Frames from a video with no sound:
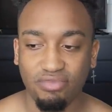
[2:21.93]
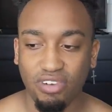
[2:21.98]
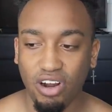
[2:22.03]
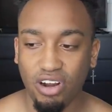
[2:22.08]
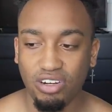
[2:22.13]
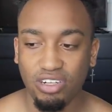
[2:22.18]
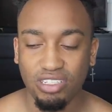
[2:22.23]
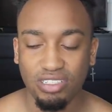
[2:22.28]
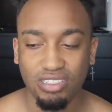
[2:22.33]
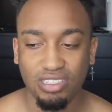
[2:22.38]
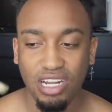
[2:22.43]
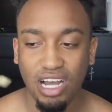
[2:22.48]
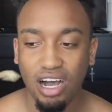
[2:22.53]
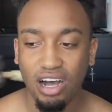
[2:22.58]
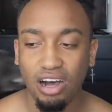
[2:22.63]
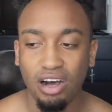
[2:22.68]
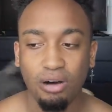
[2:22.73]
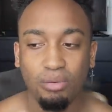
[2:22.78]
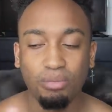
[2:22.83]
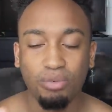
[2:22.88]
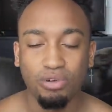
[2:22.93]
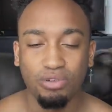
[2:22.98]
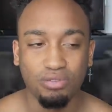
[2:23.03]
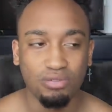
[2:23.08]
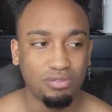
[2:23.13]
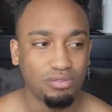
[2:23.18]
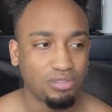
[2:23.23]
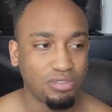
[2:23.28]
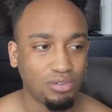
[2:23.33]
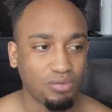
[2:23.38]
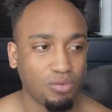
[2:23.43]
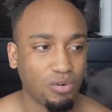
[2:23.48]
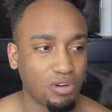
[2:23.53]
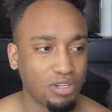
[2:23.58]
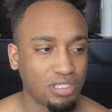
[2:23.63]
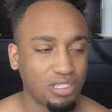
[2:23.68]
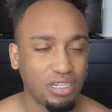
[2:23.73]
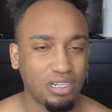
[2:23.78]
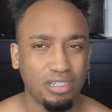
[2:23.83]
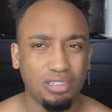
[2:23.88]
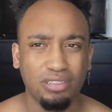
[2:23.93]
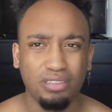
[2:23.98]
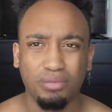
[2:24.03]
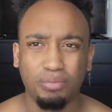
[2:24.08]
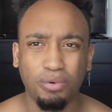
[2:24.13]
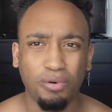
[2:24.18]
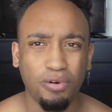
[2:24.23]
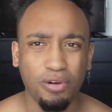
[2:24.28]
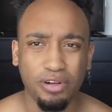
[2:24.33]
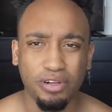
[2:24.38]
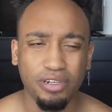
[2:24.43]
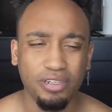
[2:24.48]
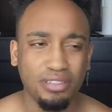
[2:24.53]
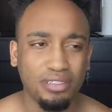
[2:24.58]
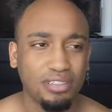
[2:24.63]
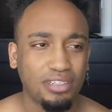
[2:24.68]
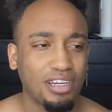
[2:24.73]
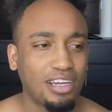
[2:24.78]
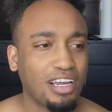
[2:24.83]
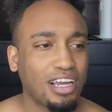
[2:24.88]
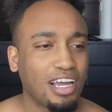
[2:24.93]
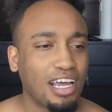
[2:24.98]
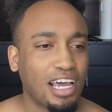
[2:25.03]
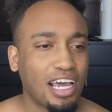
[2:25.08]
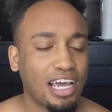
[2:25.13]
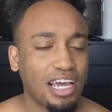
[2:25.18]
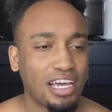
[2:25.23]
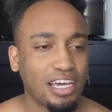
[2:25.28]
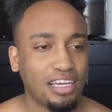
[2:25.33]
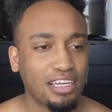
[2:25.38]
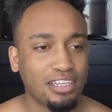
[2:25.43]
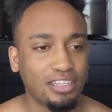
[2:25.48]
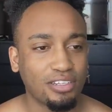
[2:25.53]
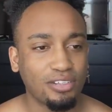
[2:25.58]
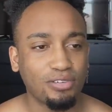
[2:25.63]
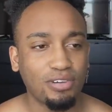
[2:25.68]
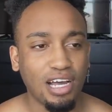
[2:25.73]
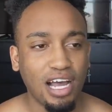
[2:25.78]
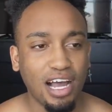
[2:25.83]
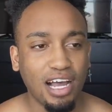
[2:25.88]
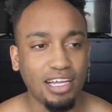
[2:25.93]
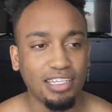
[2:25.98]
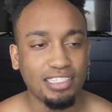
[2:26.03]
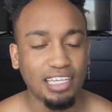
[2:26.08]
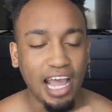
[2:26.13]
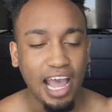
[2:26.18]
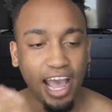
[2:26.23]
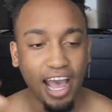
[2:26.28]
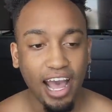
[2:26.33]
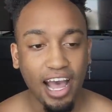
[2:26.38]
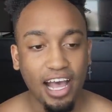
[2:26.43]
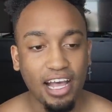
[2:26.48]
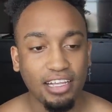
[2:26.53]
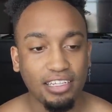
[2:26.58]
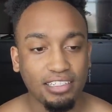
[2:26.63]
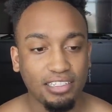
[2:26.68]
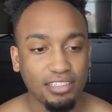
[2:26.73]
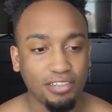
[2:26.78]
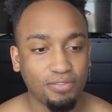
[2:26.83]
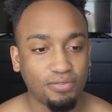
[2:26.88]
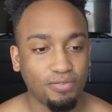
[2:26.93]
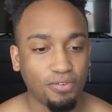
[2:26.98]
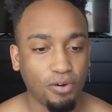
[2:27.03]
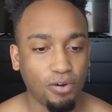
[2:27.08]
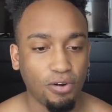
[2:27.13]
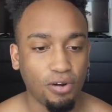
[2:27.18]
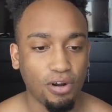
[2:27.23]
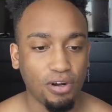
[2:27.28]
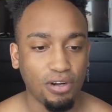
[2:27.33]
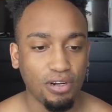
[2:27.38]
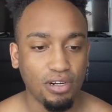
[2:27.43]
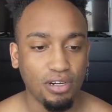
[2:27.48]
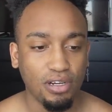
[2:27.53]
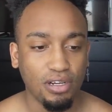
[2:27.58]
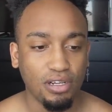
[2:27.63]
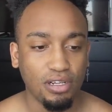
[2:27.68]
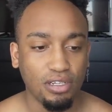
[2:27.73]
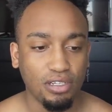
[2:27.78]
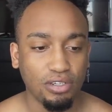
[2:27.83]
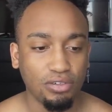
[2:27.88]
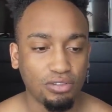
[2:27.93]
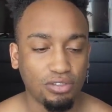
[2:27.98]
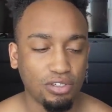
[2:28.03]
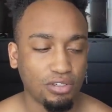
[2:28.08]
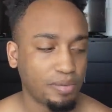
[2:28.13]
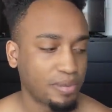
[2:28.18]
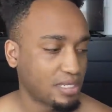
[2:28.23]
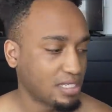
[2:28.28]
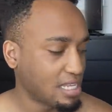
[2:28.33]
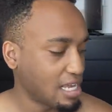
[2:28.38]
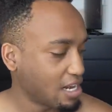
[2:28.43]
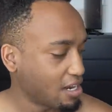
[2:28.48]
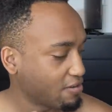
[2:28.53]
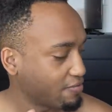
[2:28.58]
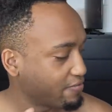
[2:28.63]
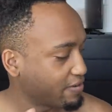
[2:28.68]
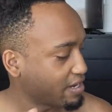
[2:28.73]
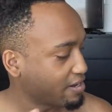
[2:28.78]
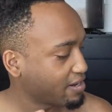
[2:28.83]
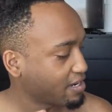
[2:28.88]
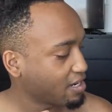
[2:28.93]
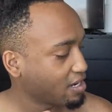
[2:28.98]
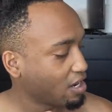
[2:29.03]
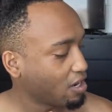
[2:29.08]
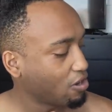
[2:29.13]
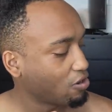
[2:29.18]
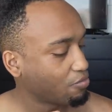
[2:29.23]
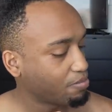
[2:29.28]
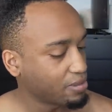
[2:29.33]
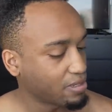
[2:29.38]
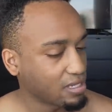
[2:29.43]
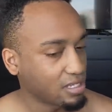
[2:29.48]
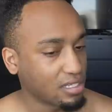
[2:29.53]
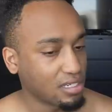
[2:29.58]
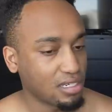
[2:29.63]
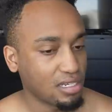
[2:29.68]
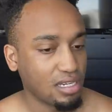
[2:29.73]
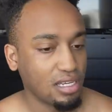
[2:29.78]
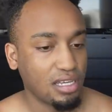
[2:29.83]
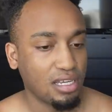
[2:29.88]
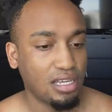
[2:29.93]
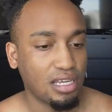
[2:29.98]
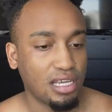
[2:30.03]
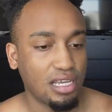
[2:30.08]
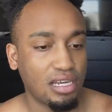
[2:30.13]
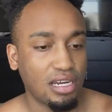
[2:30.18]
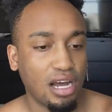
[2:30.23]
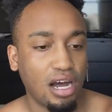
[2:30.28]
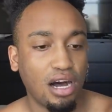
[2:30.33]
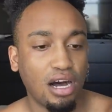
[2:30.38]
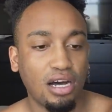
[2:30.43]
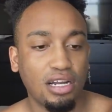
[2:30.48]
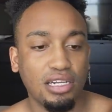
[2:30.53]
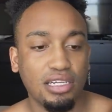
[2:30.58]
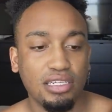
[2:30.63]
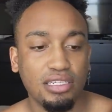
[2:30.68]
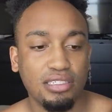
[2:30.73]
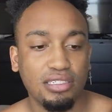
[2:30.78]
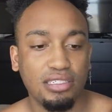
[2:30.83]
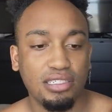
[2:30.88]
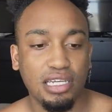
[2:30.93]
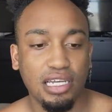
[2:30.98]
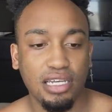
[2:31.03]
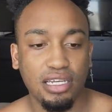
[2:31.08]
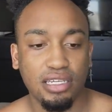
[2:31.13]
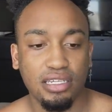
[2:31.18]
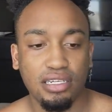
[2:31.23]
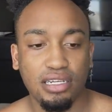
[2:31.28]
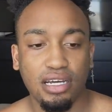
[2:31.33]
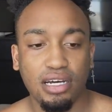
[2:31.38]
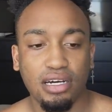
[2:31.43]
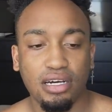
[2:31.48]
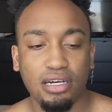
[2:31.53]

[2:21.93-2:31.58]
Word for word: are just not humble towards their supporters. And you guys ask for YouTubers that are very open and honest, and